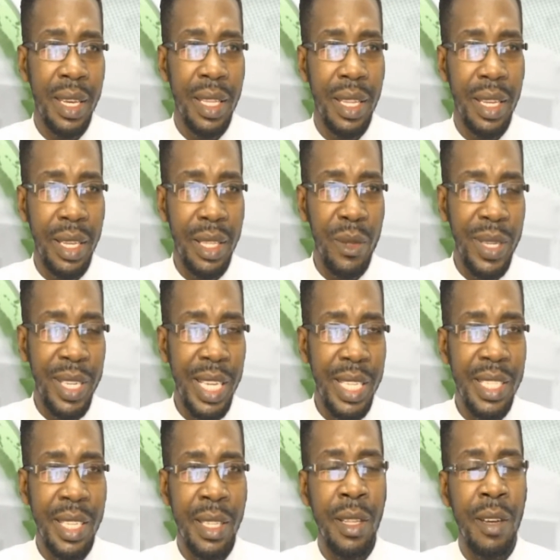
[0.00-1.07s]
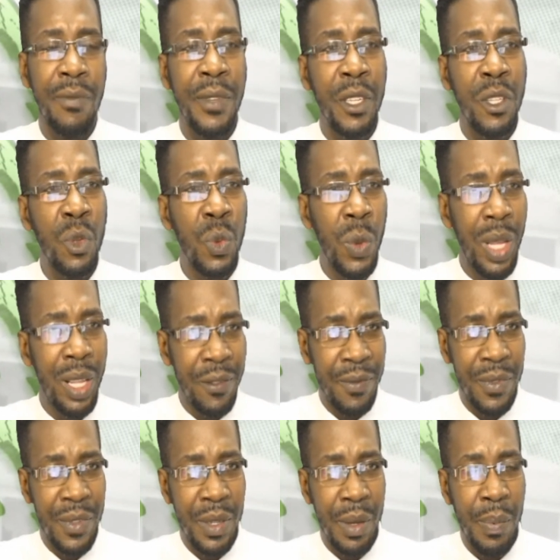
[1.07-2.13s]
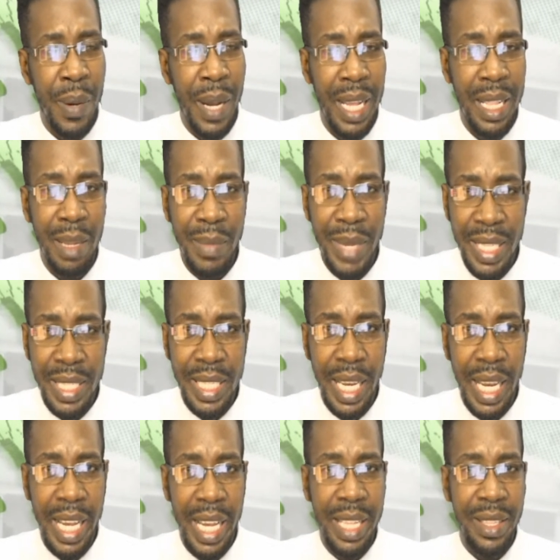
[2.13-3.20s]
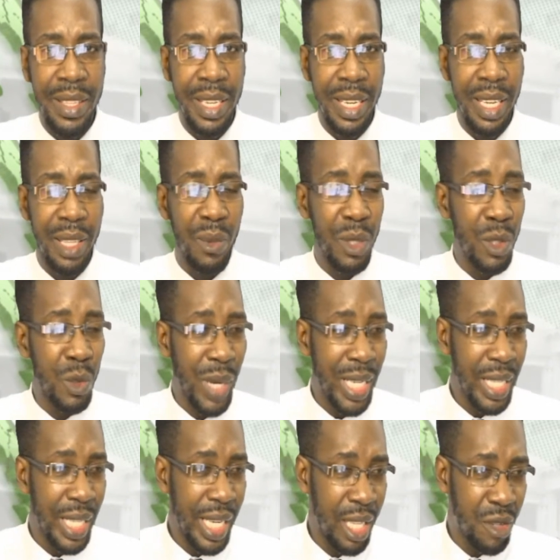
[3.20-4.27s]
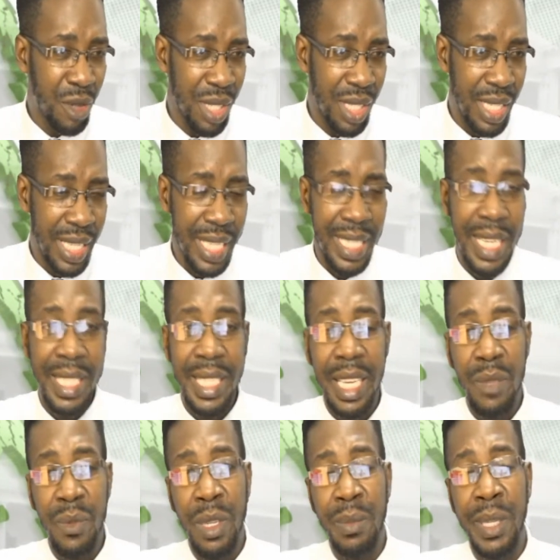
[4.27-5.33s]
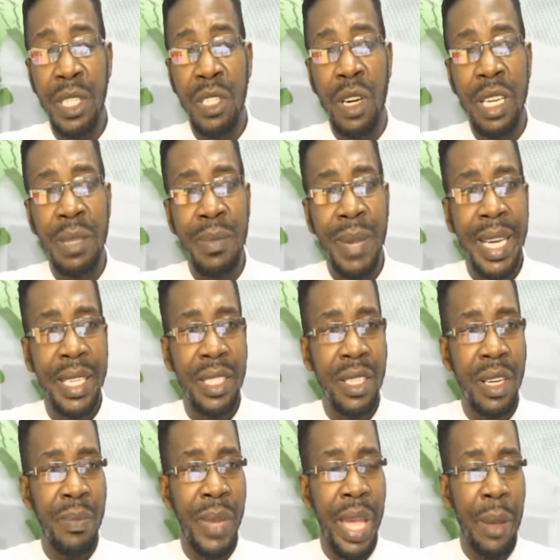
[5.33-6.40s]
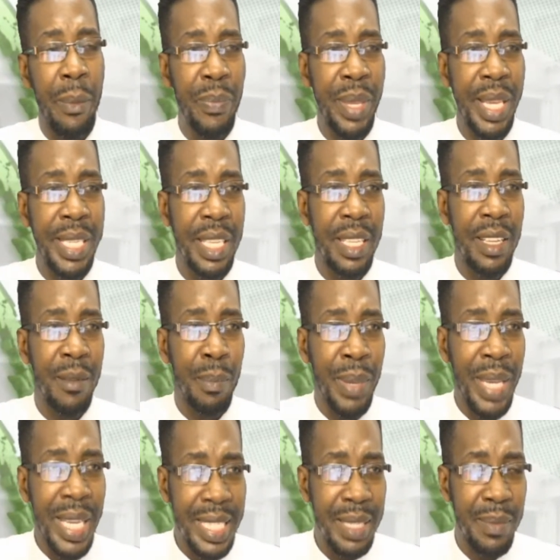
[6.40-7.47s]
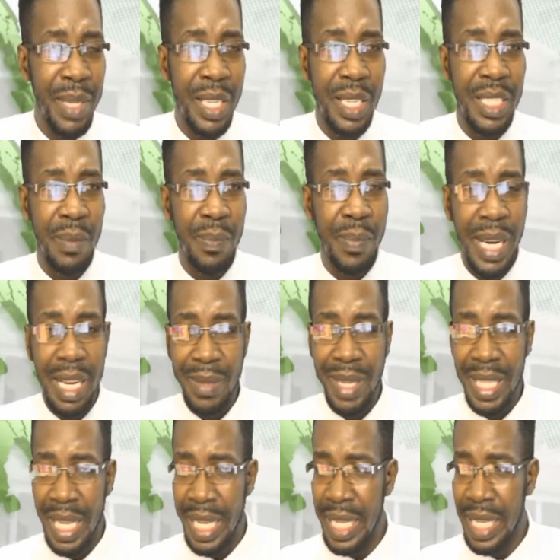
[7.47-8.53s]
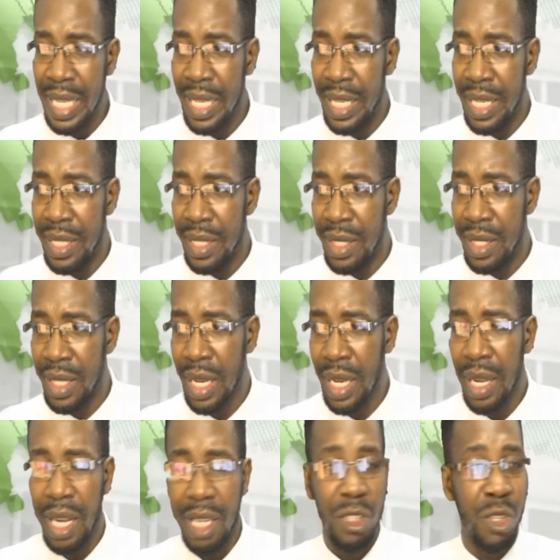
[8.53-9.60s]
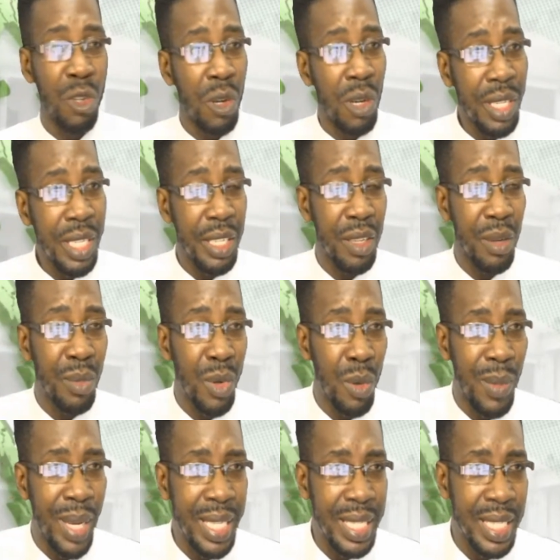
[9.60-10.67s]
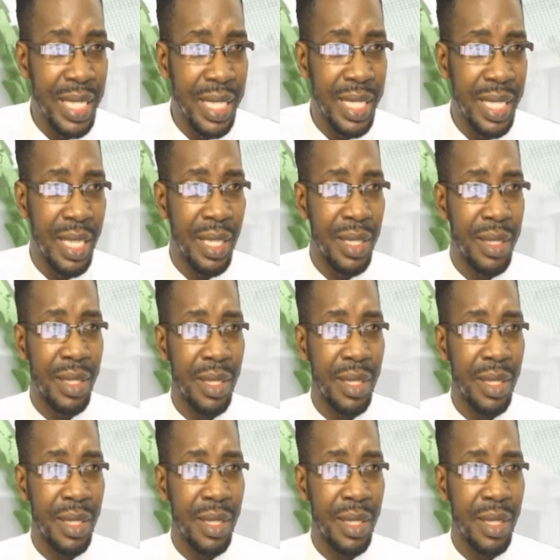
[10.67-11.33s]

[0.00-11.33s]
28th sitting of the 12th Parliament, and it was quite interesting. As I said, we'll be joined by some MPs in a bit because the Parliament is adjourned at the moment. The